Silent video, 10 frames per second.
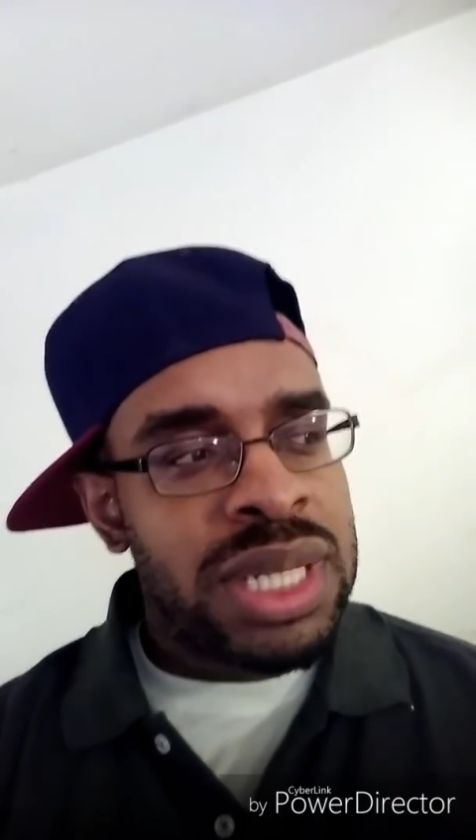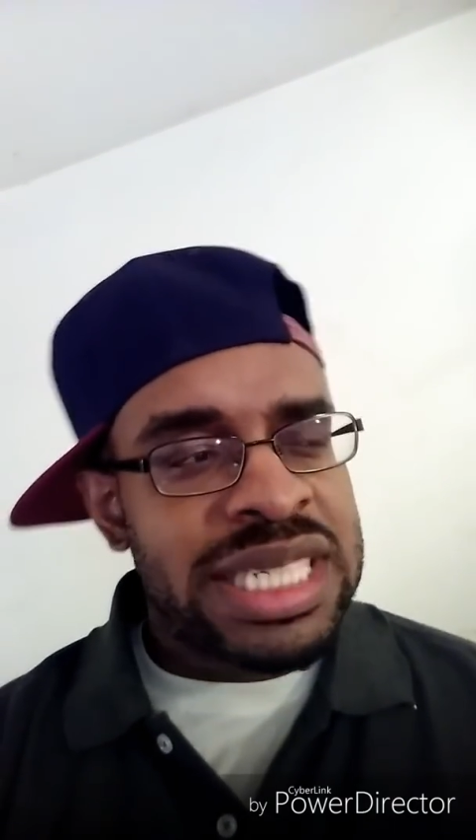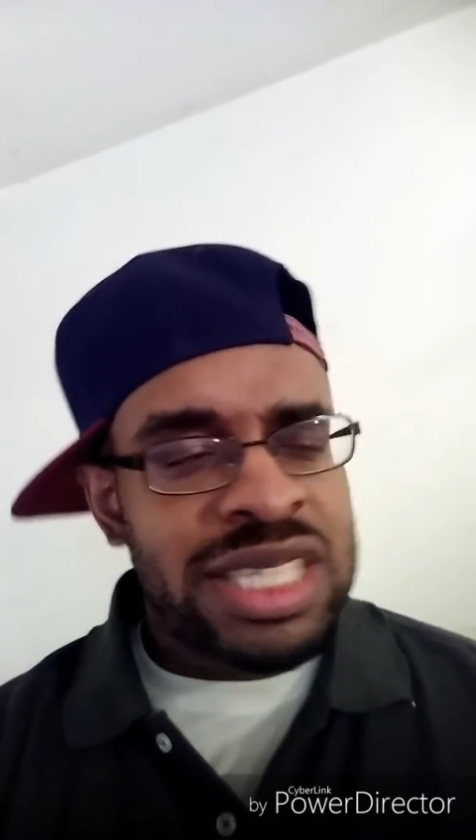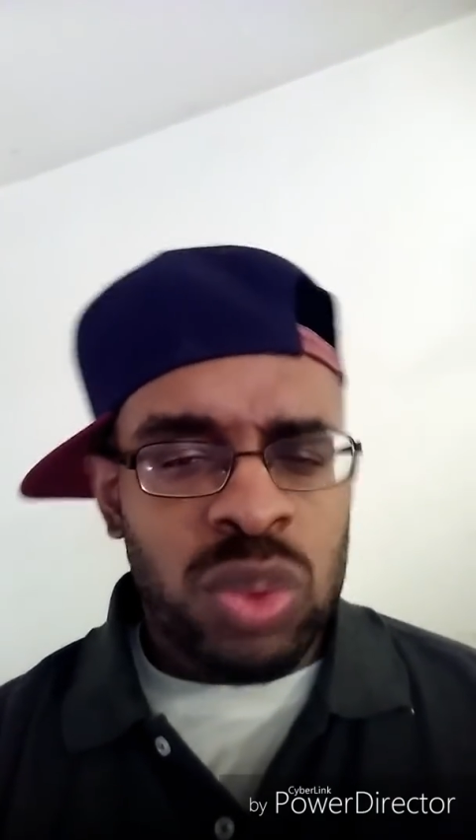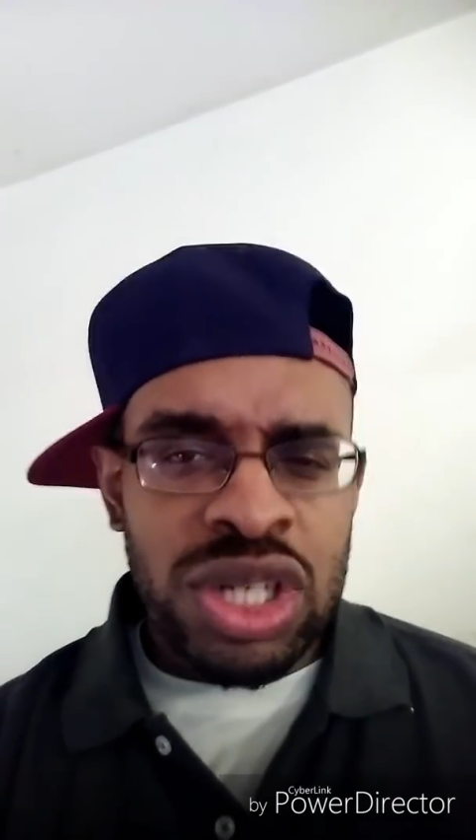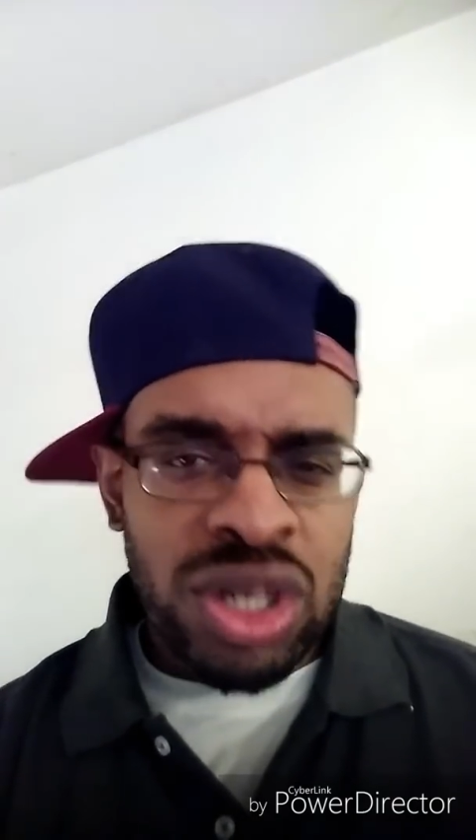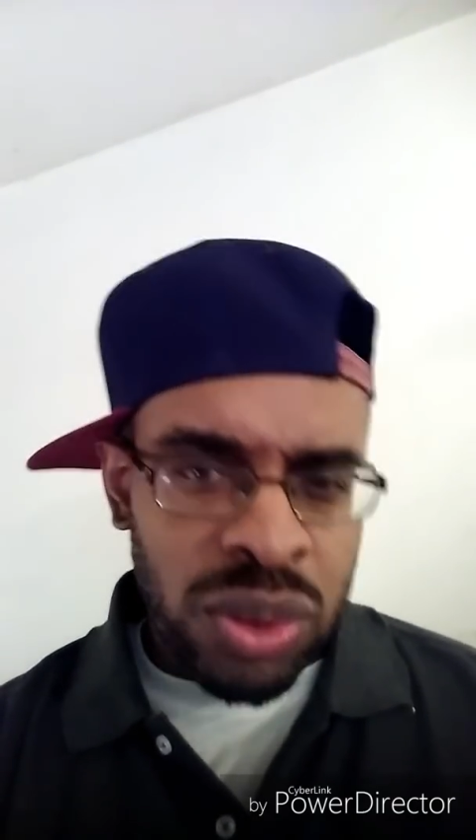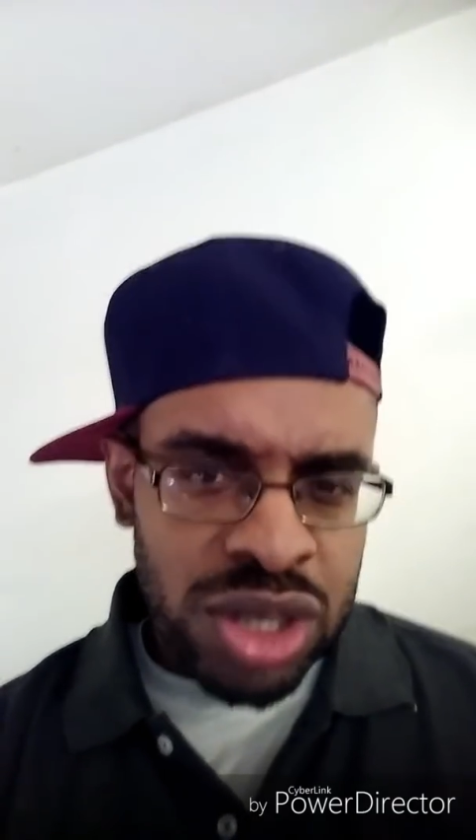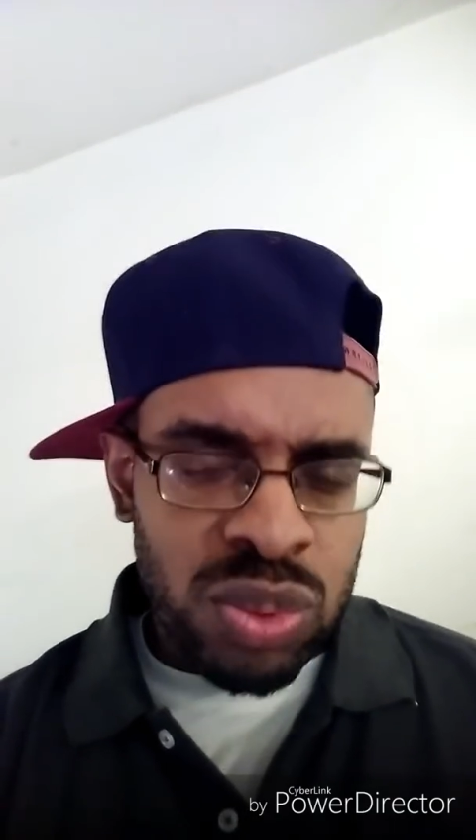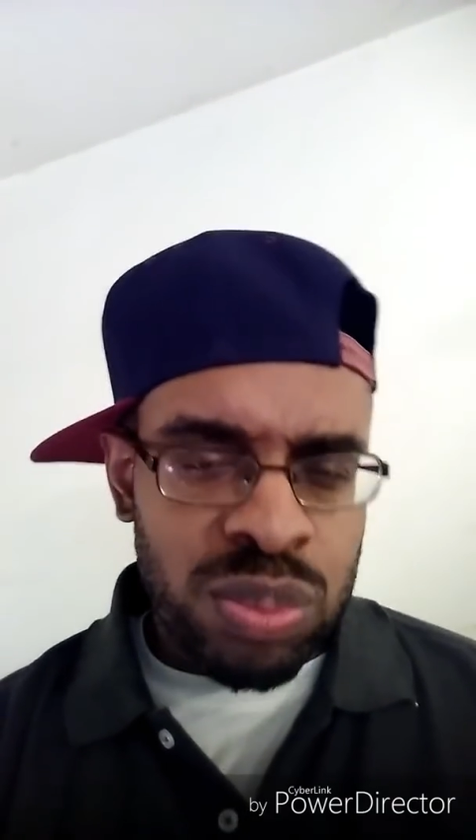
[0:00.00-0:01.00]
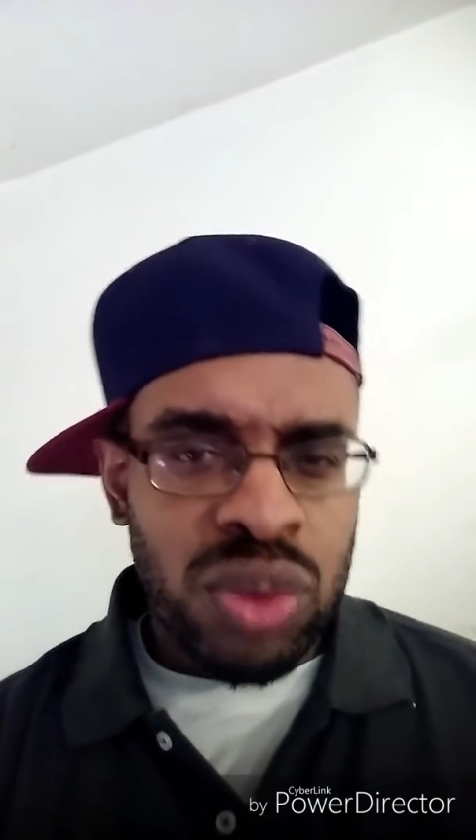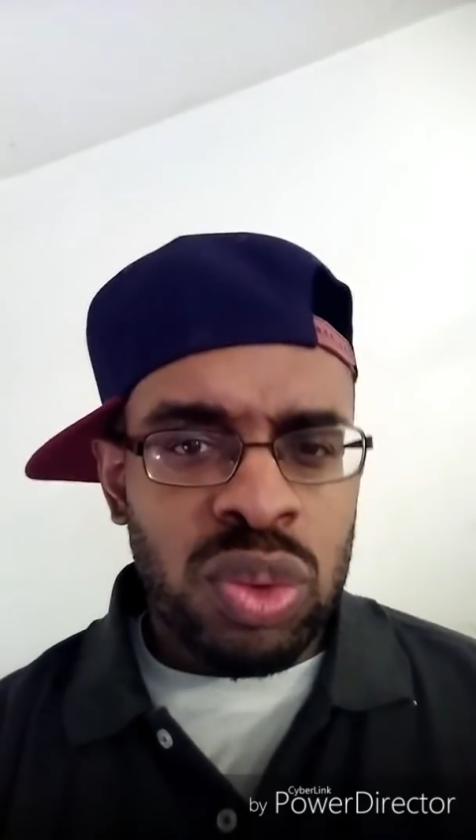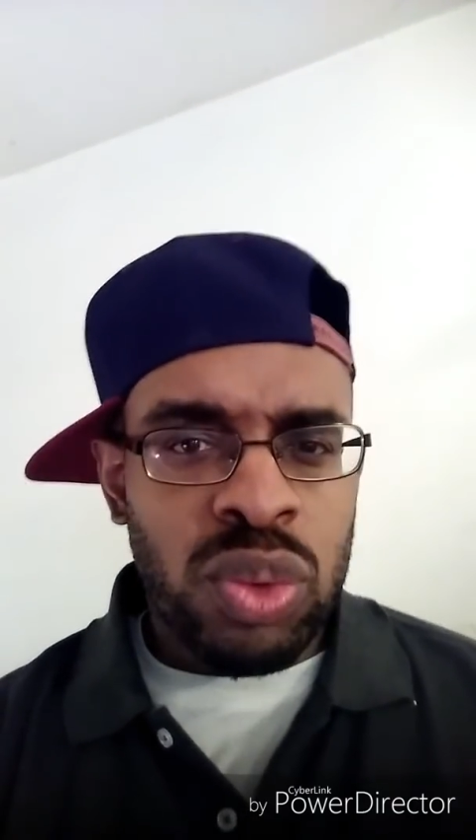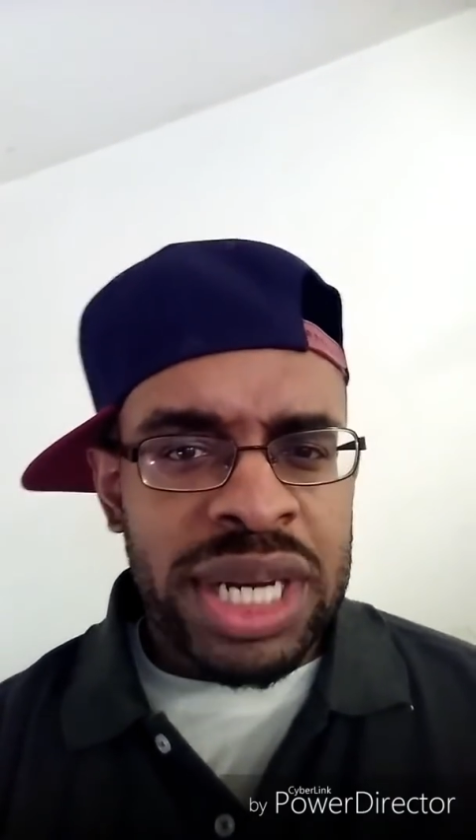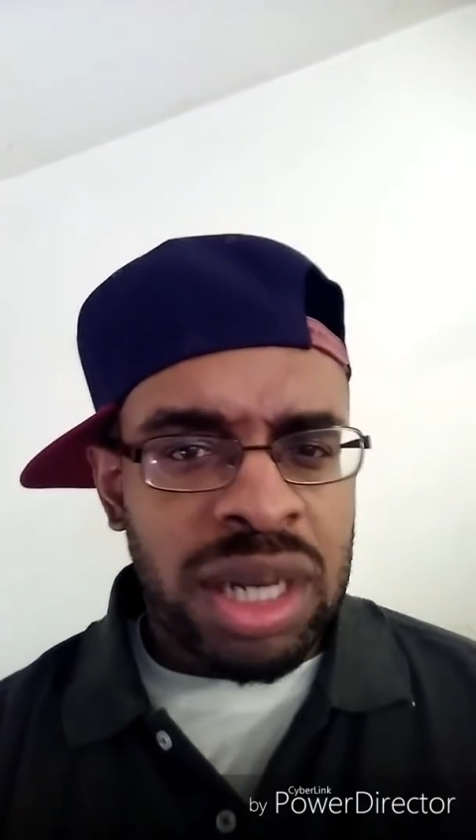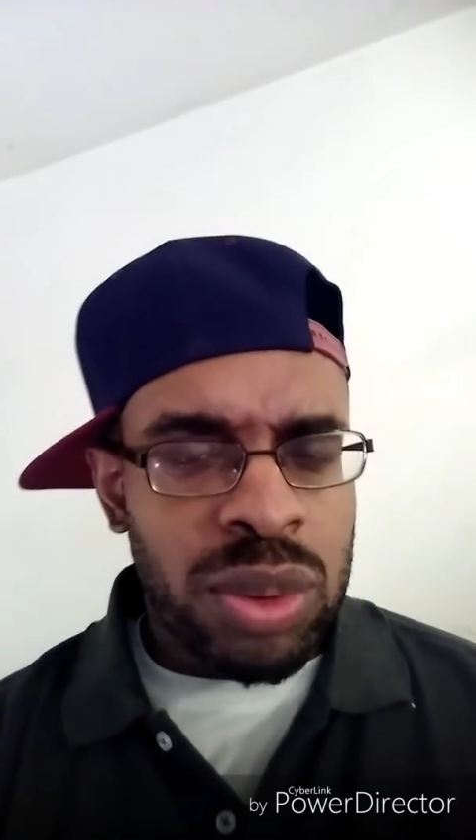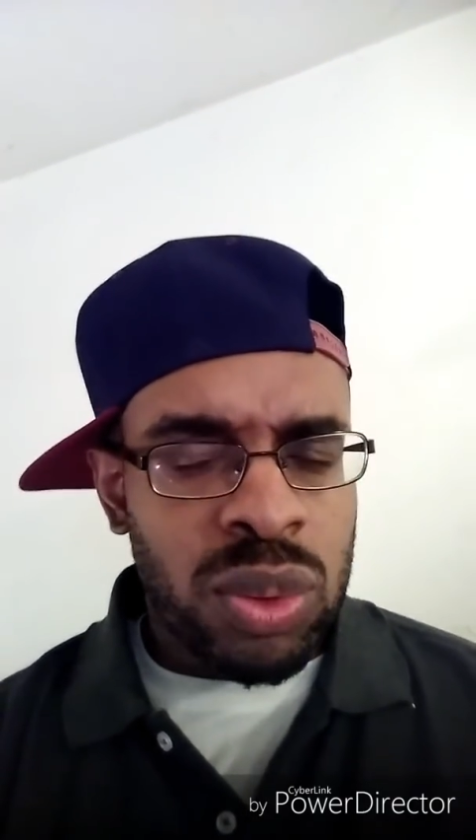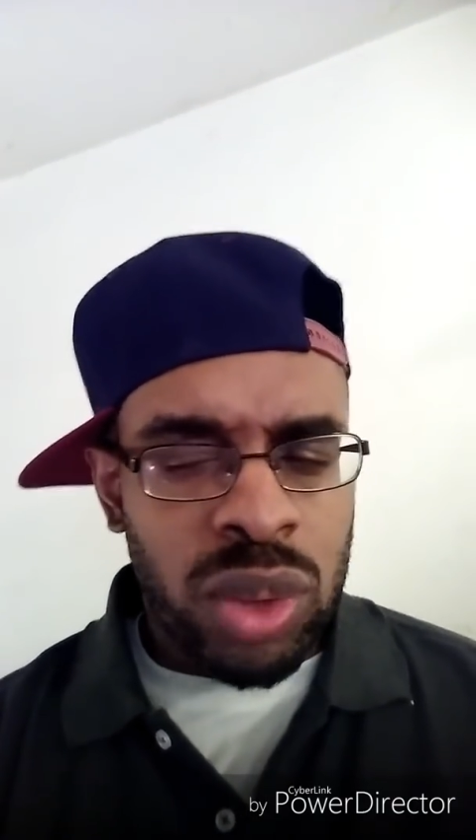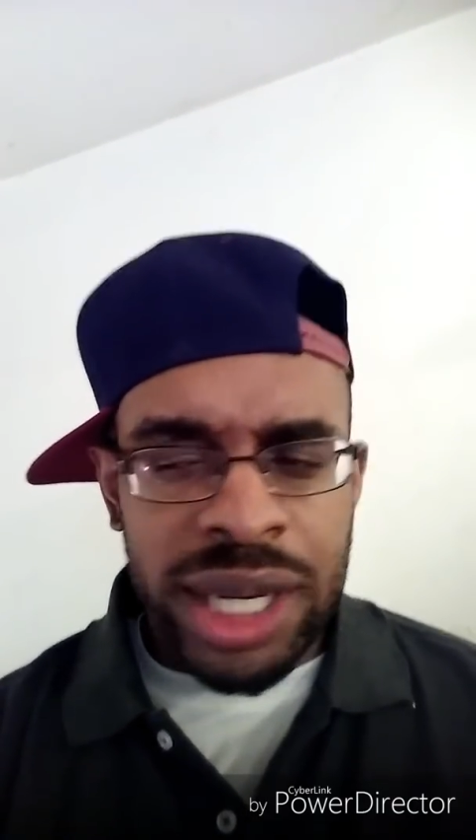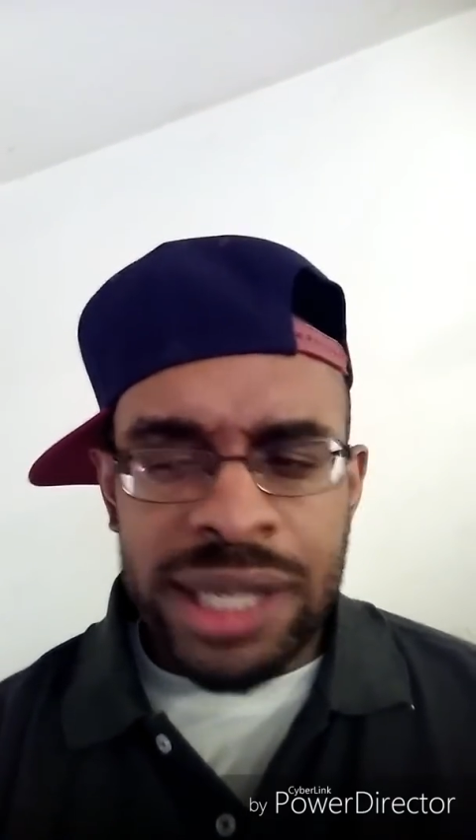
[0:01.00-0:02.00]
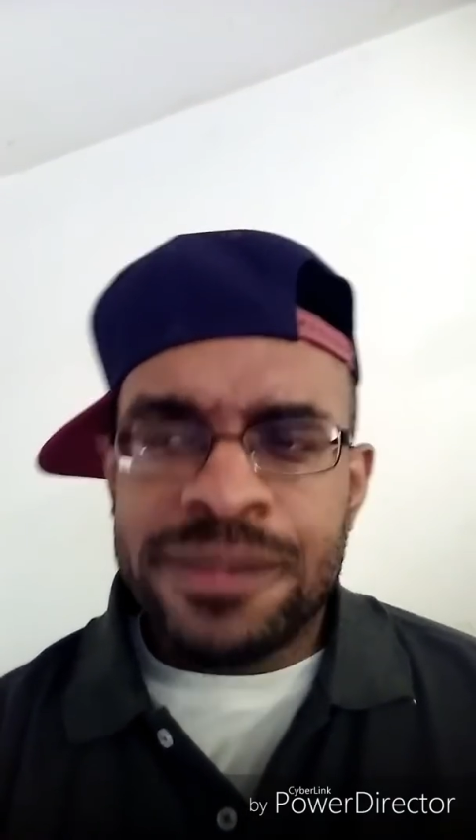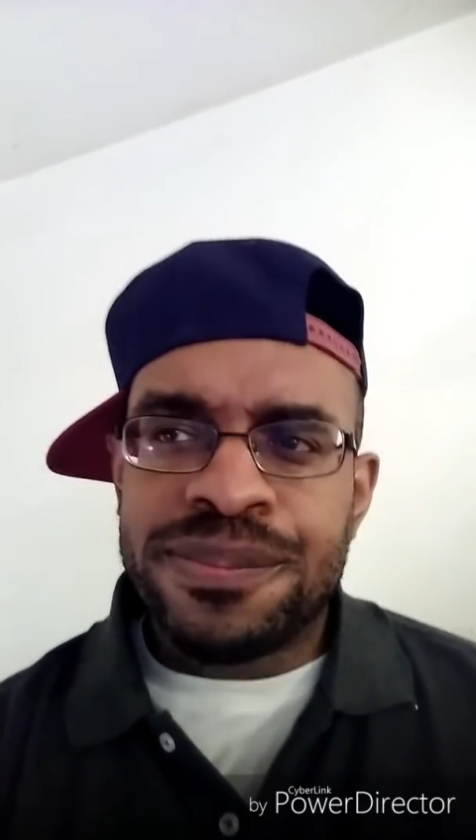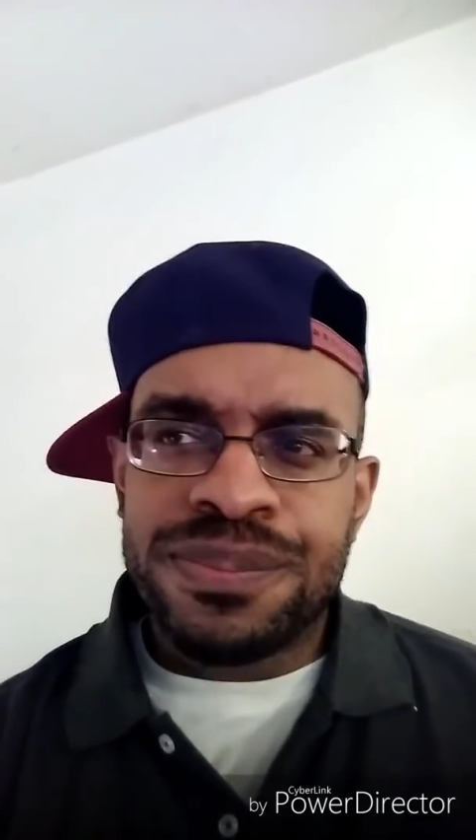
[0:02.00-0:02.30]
since we know this movie went #1,